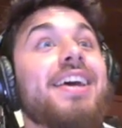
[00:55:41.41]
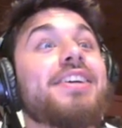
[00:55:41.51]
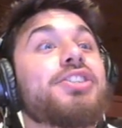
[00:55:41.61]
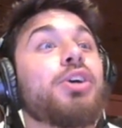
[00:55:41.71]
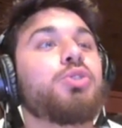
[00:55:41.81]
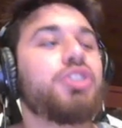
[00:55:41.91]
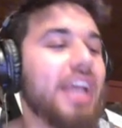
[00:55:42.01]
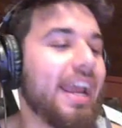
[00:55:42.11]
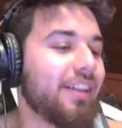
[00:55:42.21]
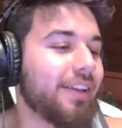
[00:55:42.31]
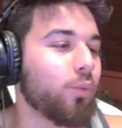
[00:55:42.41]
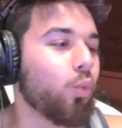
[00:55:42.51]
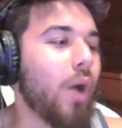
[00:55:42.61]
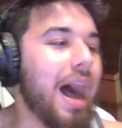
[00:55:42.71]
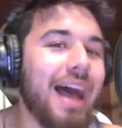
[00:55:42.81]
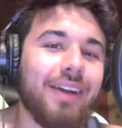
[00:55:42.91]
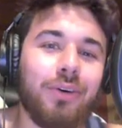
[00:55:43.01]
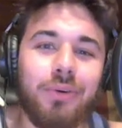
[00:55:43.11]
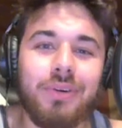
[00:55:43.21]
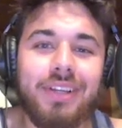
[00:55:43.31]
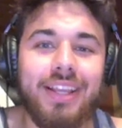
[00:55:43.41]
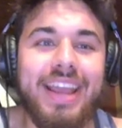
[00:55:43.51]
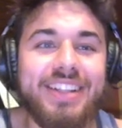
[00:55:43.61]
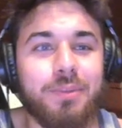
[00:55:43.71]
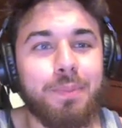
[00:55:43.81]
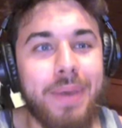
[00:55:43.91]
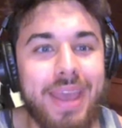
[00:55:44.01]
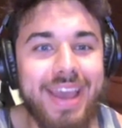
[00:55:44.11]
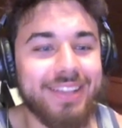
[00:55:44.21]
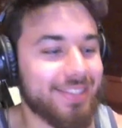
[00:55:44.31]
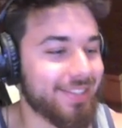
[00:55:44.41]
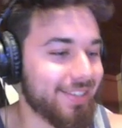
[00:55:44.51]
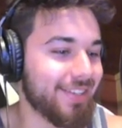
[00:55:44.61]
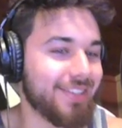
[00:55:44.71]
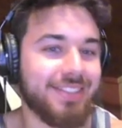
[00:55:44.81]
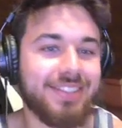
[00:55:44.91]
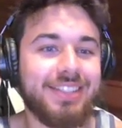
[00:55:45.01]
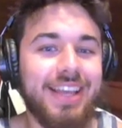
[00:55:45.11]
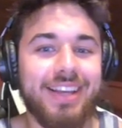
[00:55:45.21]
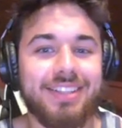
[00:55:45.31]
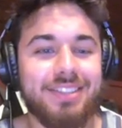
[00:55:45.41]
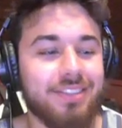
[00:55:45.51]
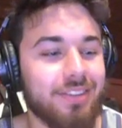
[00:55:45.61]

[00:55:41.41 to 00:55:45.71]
So Jalen Waddle gets picked 6th.